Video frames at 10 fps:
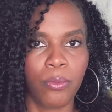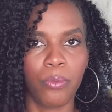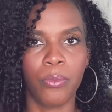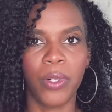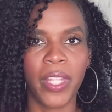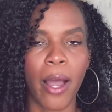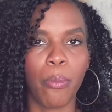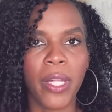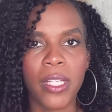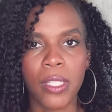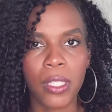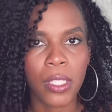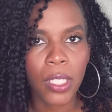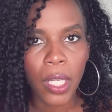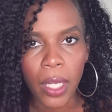without places to
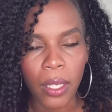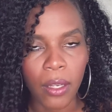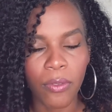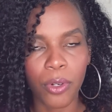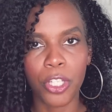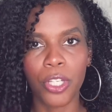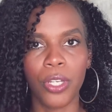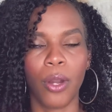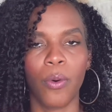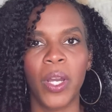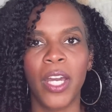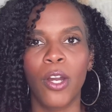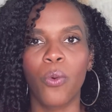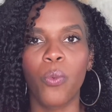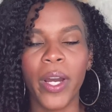live, or,
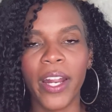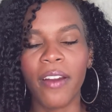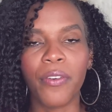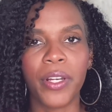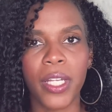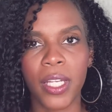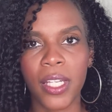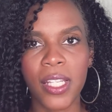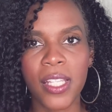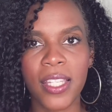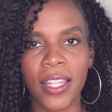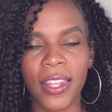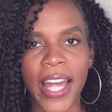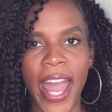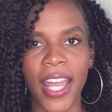whatever it is
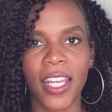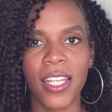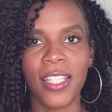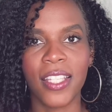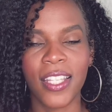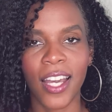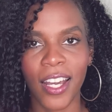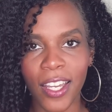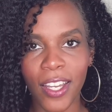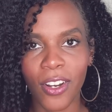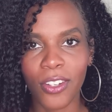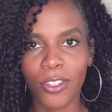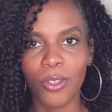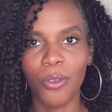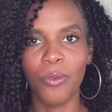that is tugging on
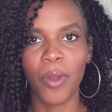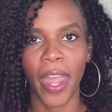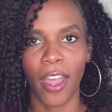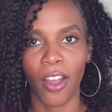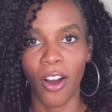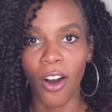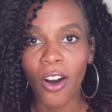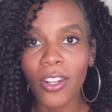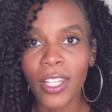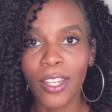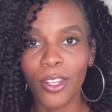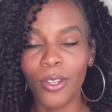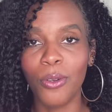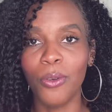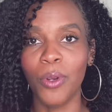you, calling
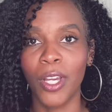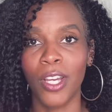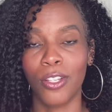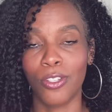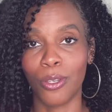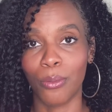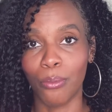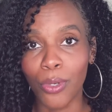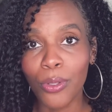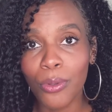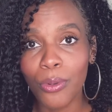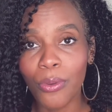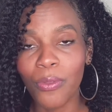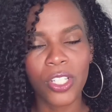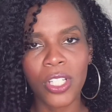you to move,
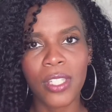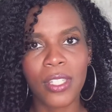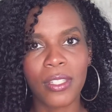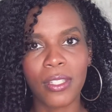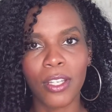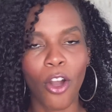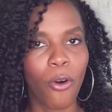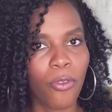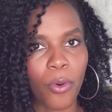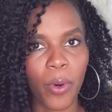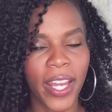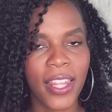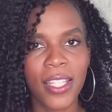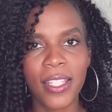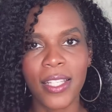just go for it. And this
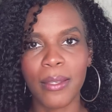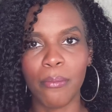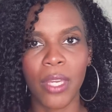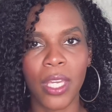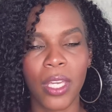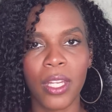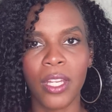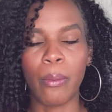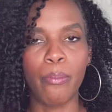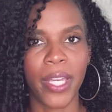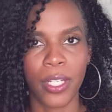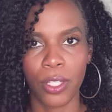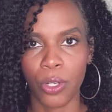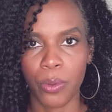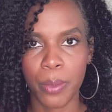doesn't mean abandon
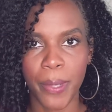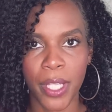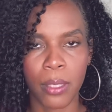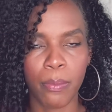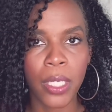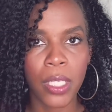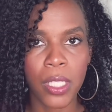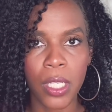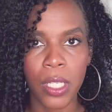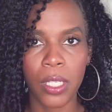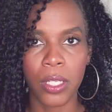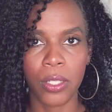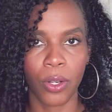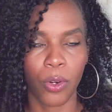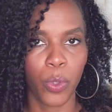your responsibilities
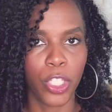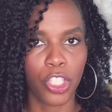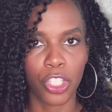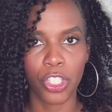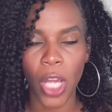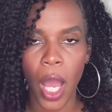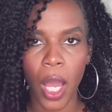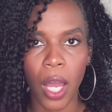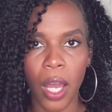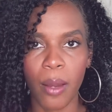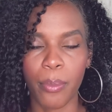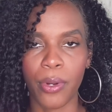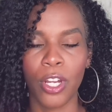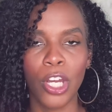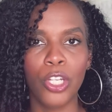or quit your job or
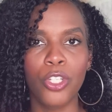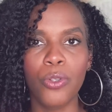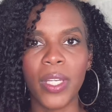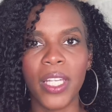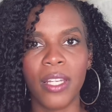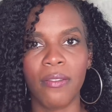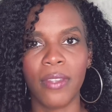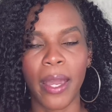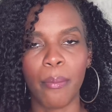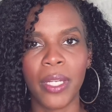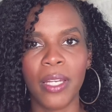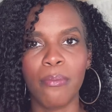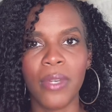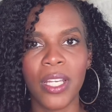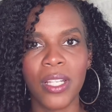do any of that, but it
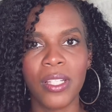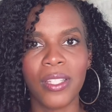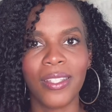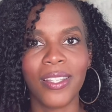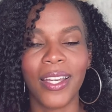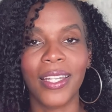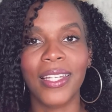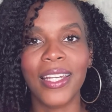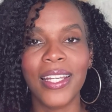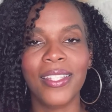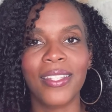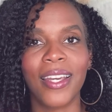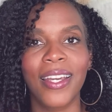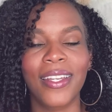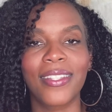means to at least
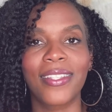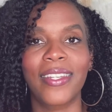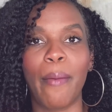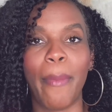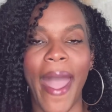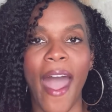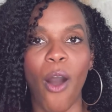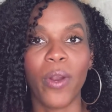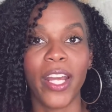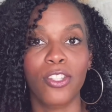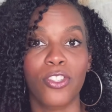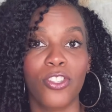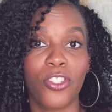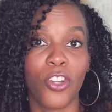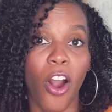step out and
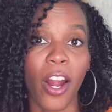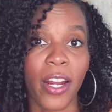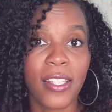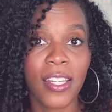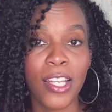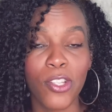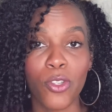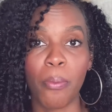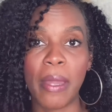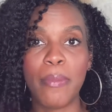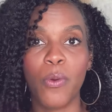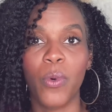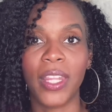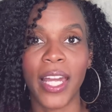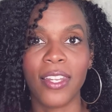start. So maybe what
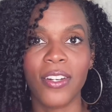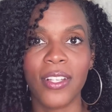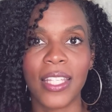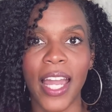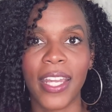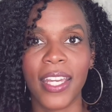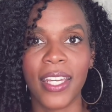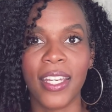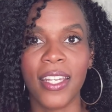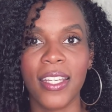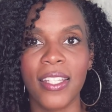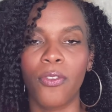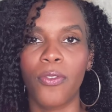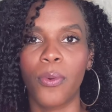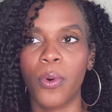that looks like is
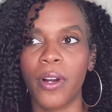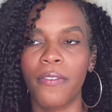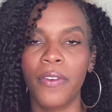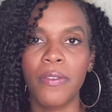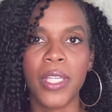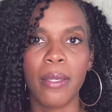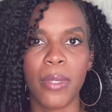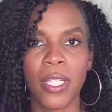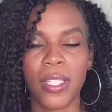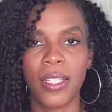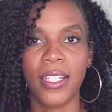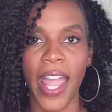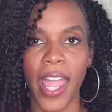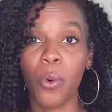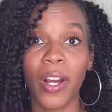for 15 minutes a day
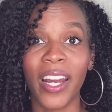or